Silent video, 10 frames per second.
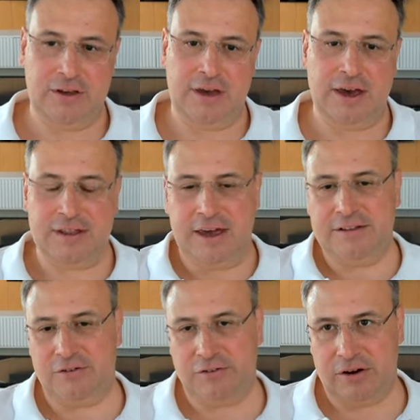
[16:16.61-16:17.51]
And
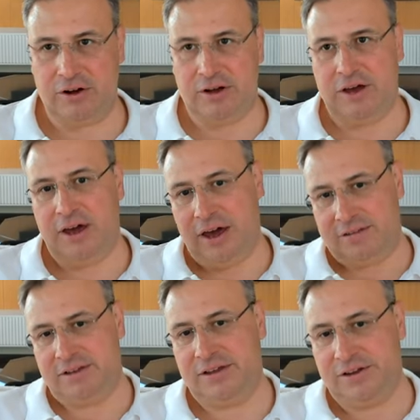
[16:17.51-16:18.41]

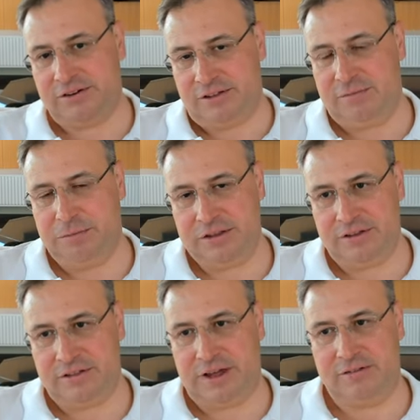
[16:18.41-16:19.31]
18 years in
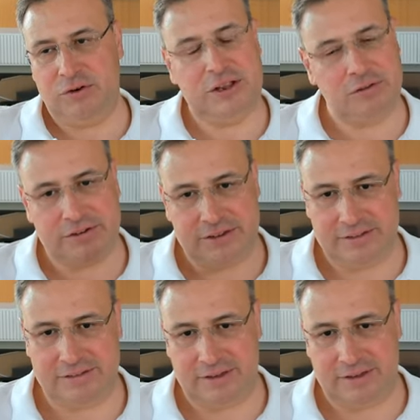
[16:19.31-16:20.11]
business, and we never did